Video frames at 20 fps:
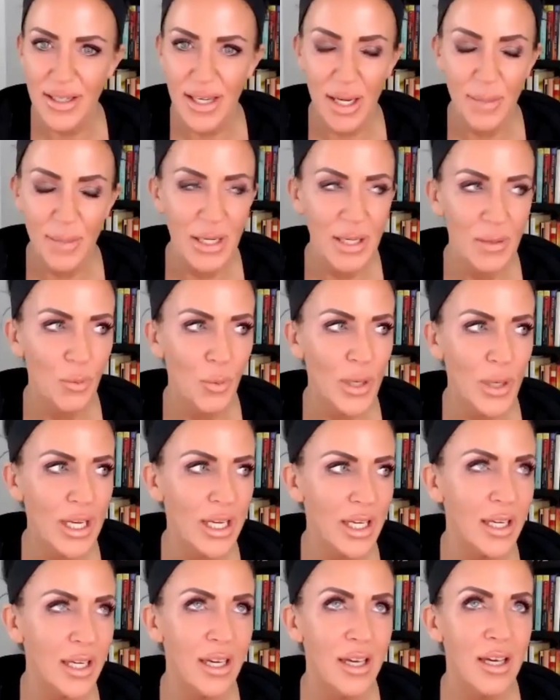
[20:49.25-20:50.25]
I mean,
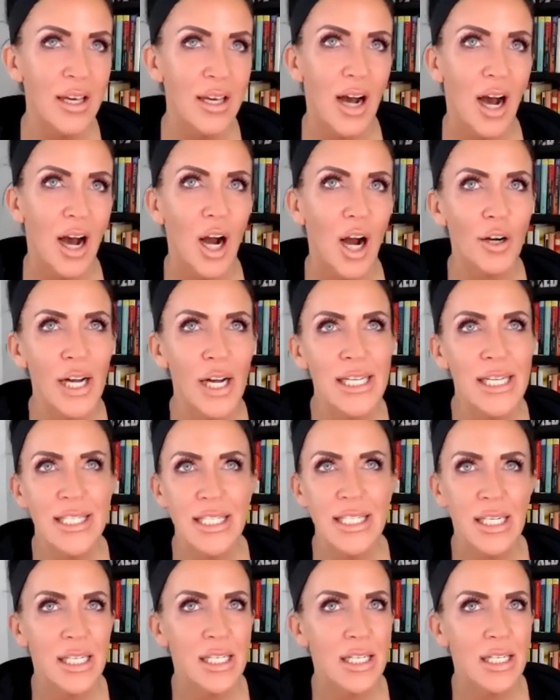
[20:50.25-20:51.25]
we, our
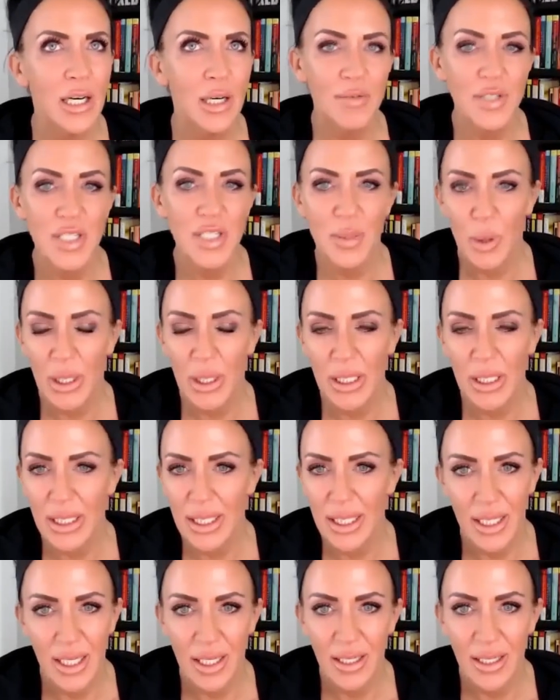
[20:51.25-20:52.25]
idea of spring
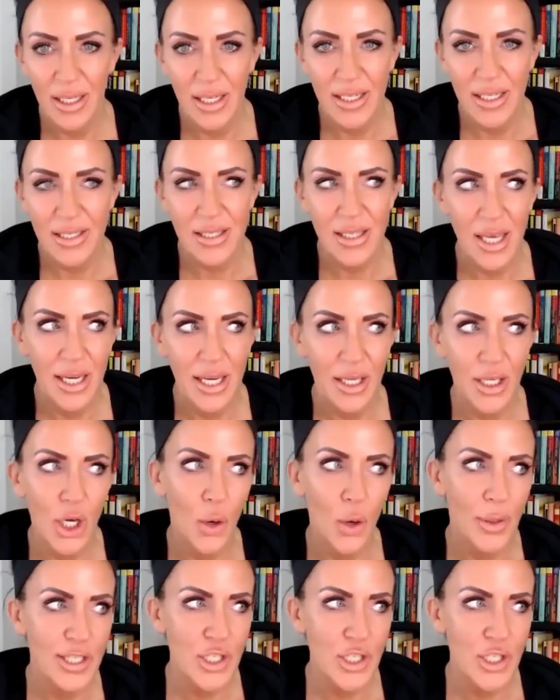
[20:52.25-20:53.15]
cleaning is like going